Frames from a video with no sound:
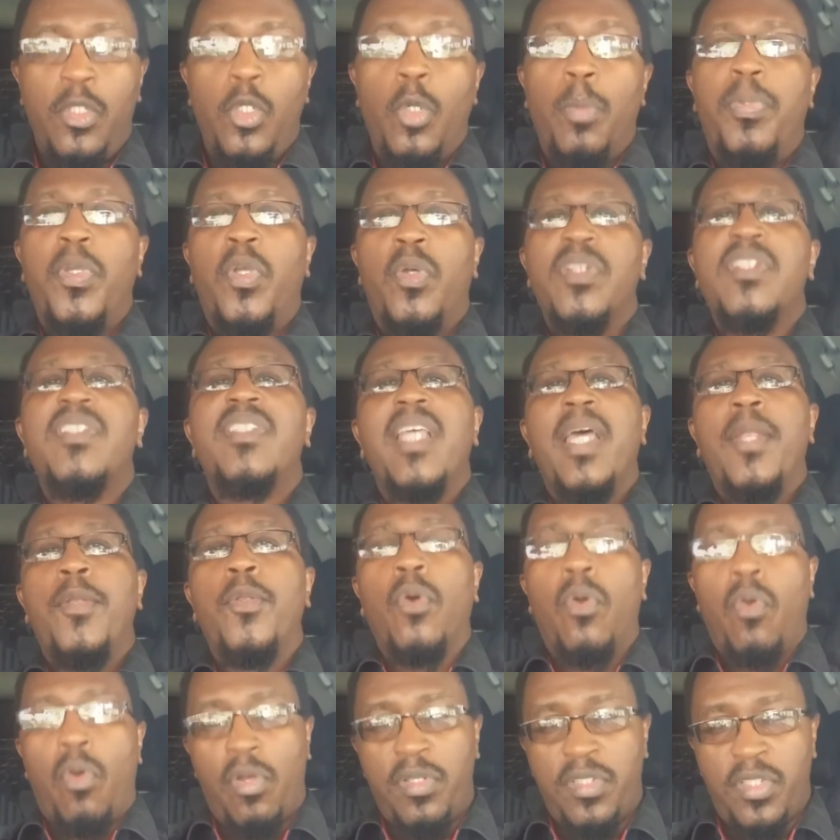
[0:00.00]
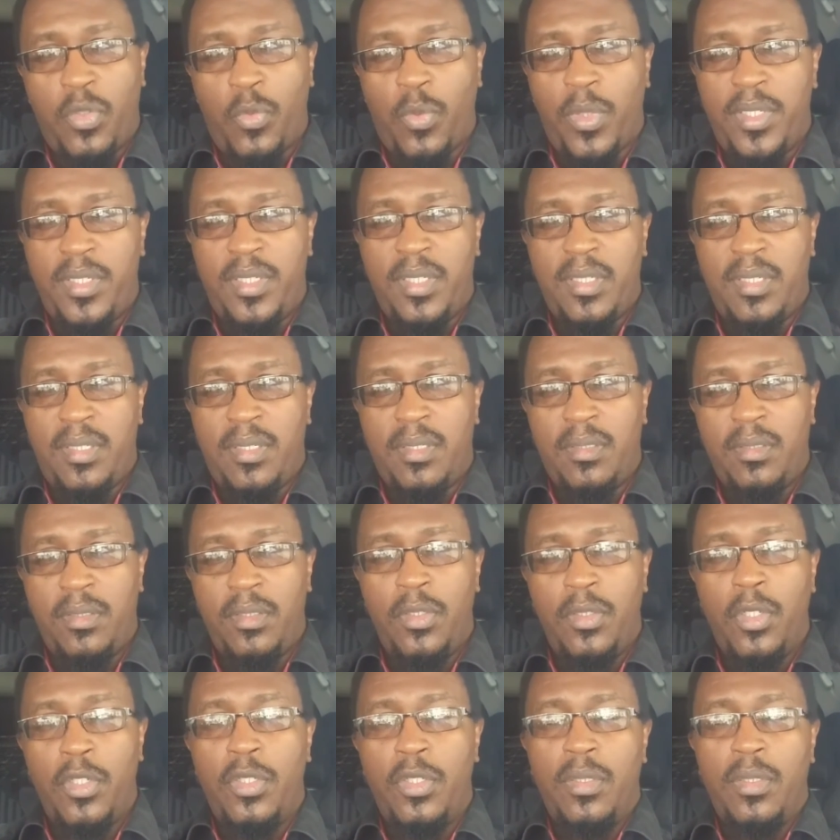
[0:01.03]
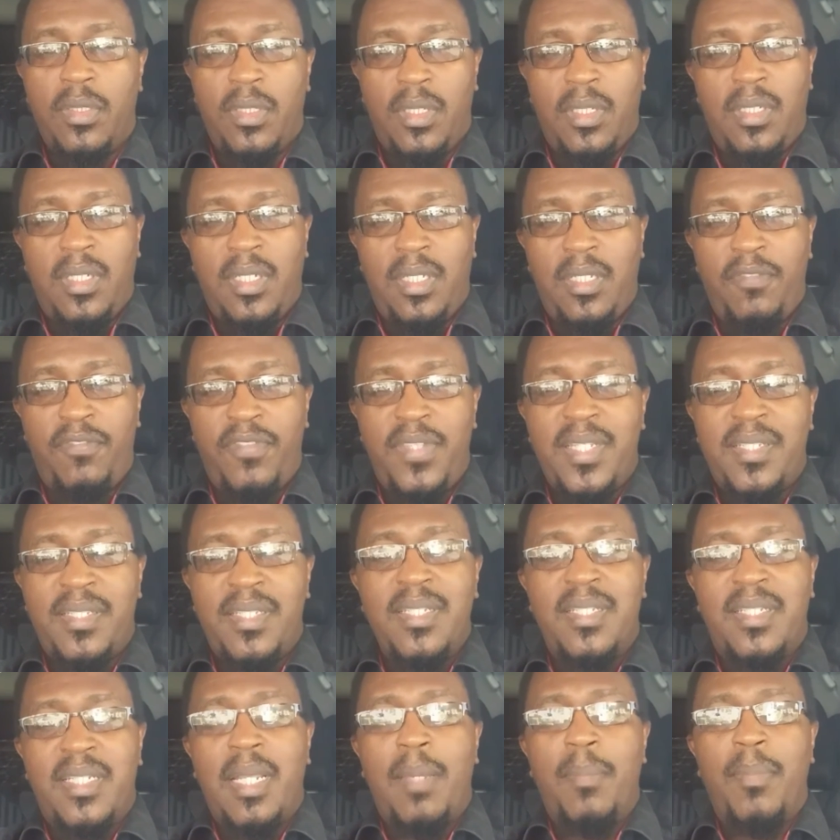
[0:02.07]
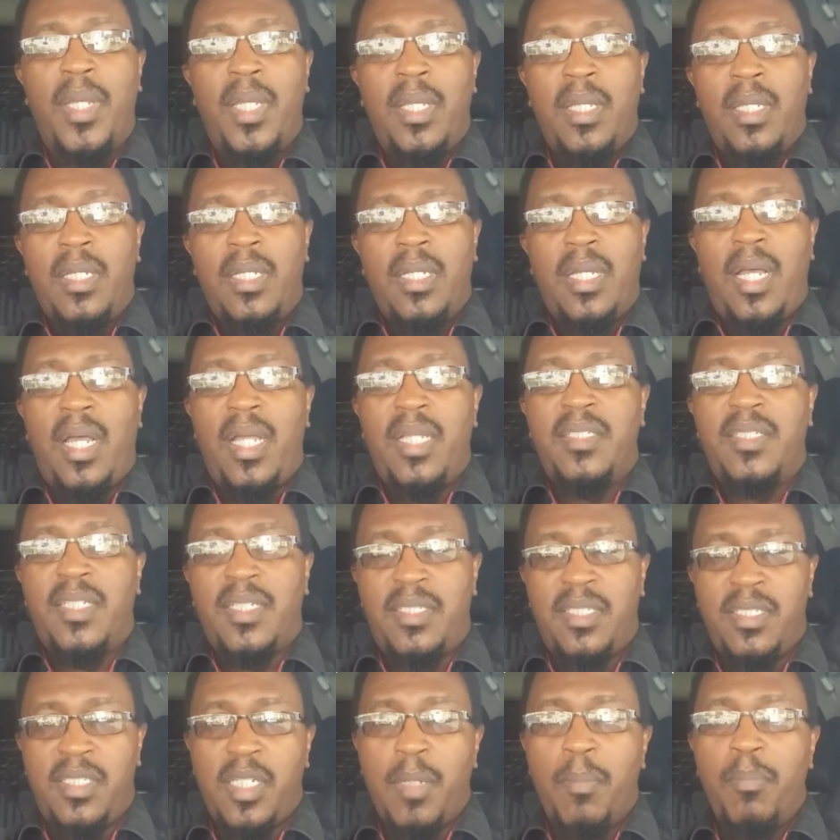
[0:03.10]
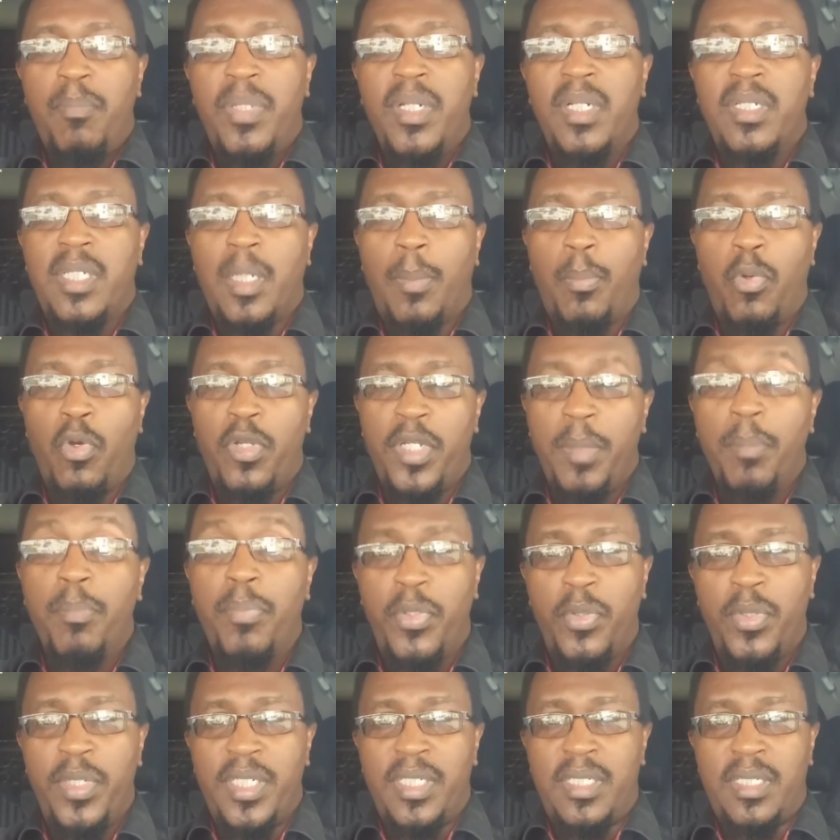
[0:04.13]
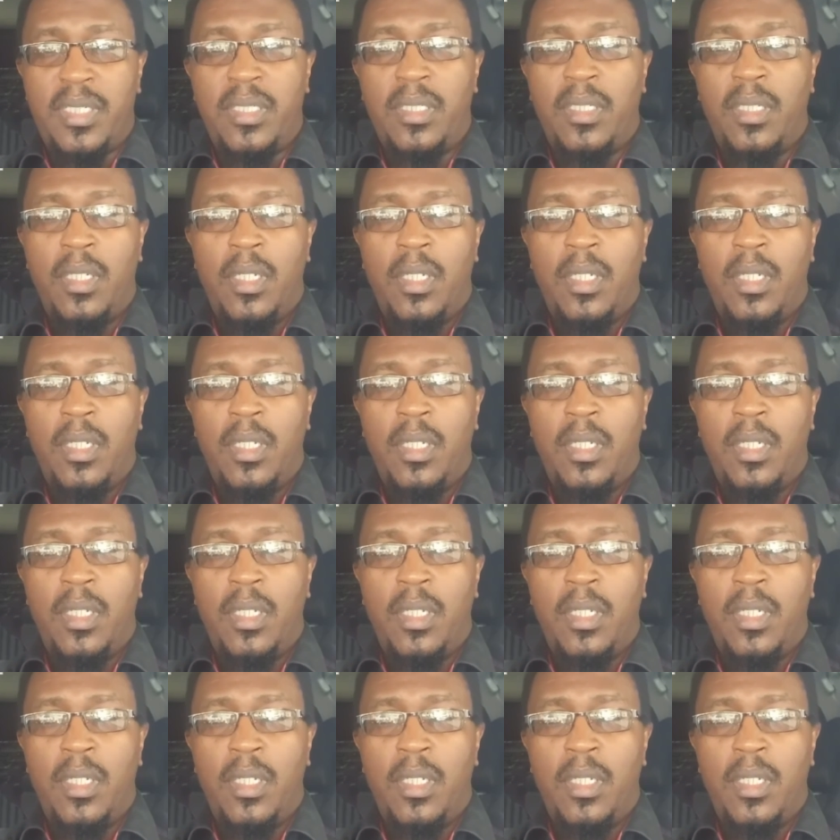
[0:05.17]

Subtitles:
because there are no consequences. If the system is a system built upon impunity.